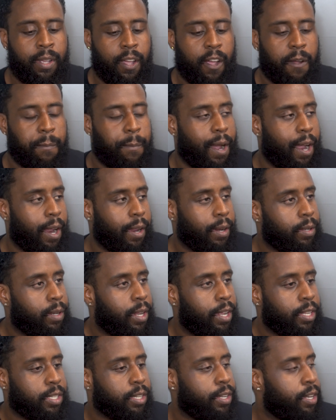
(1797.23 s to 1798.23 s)
of my
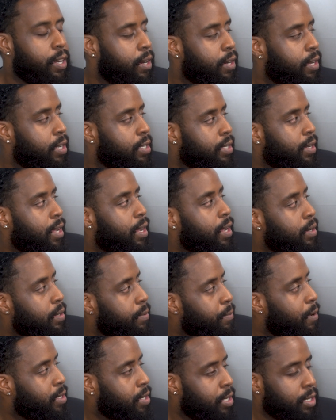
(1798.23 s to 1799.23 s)
insecurities in
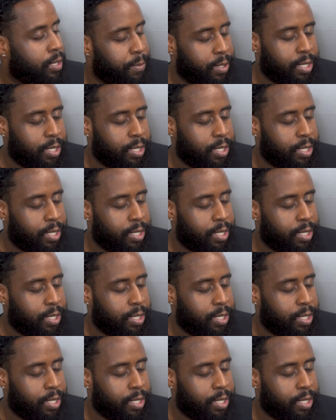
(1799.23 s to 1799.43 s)
that particular